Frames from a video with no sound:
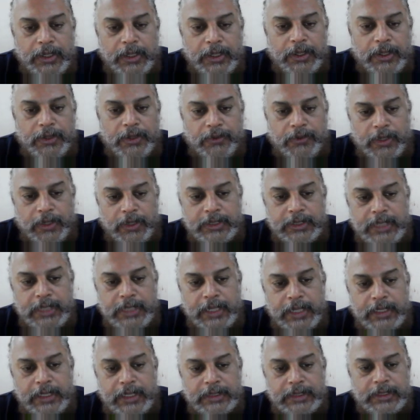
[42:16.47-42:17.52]

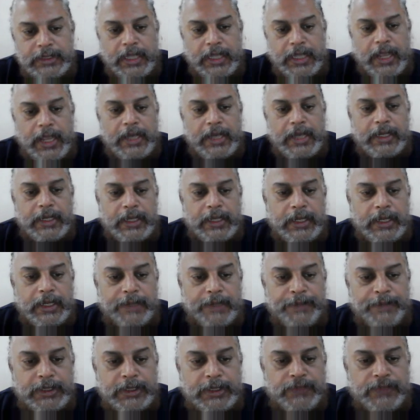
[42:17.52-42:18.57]
cholangitis, and in a
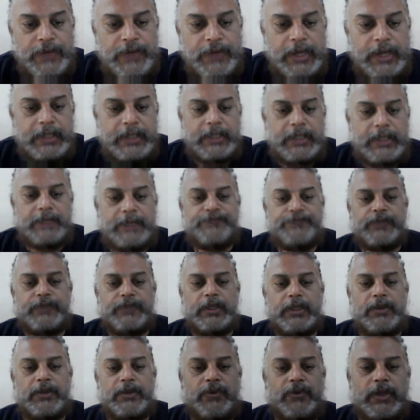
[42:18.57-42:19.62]
mixed variety,
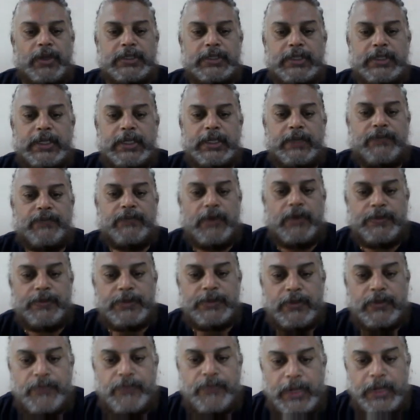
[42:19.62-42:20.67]
cholestatic forms
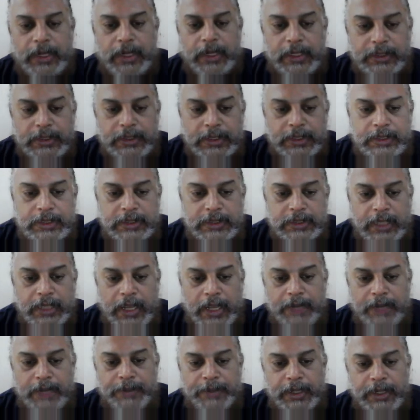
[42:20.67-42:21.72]
of viral disease
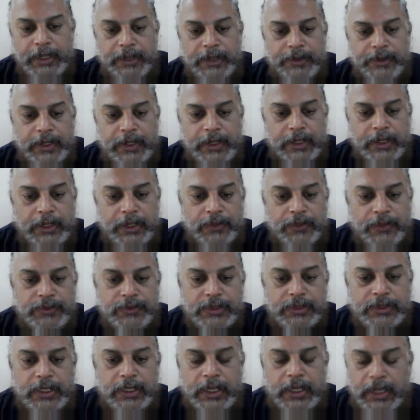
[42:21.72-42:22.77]
and many drug induced
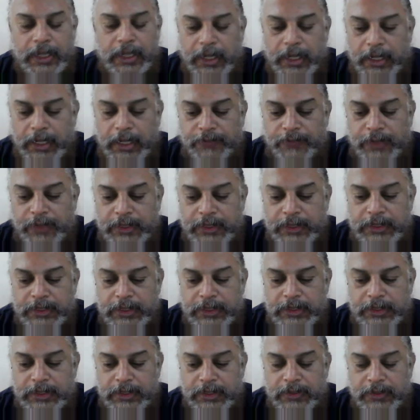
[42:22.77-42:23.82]
liver
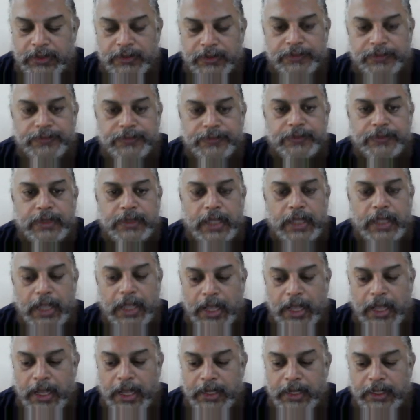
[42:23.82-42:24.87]
disease
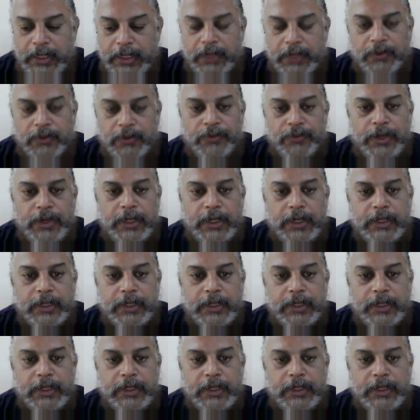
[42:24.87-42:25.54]
are included.